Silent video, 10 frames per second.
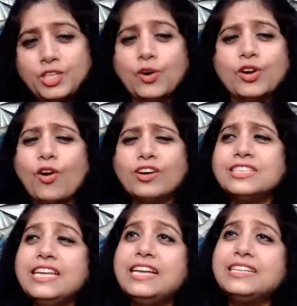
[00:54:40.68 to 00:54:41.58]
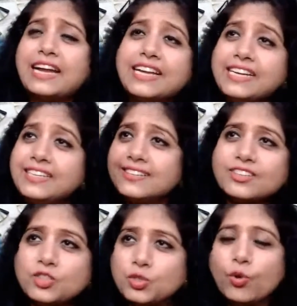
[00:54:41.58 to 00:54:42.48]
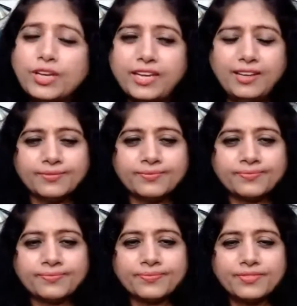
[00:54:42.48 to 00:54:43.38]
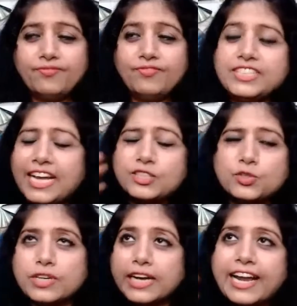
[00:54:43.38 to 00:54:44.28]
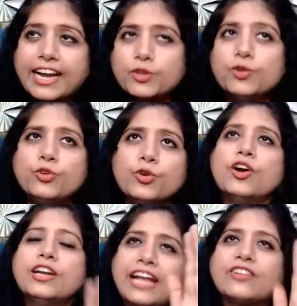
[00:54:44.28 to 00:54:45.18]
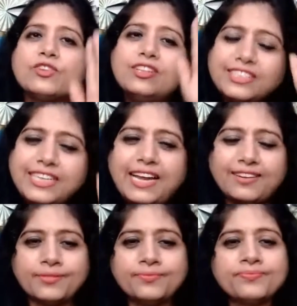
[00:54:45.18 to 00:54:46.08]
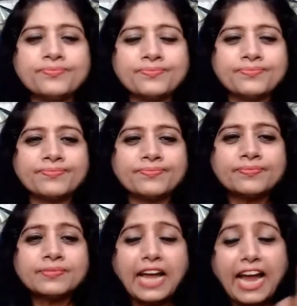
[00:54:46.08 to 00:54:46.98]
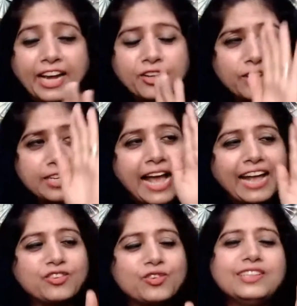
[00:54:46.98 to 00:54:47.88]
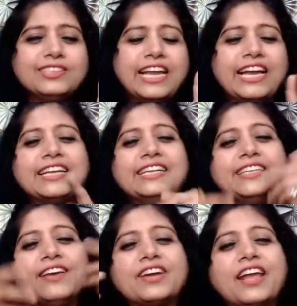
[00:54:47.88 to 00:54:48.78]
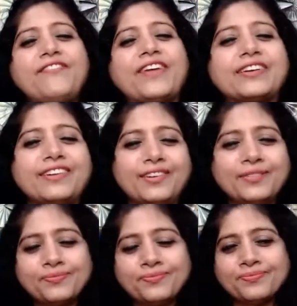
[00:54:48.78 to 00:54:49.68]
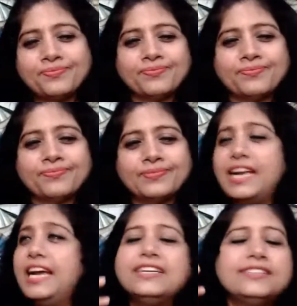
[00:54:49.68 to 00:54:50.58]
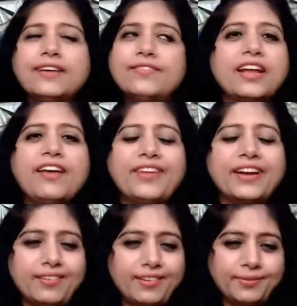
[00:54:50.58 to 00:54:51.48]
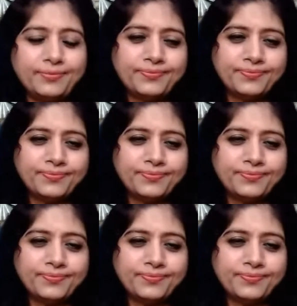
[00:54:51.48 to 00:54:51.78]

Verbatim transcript: you're not seeing that it is a story which has to connect you to your natural state and your natural state is never affected it is never affected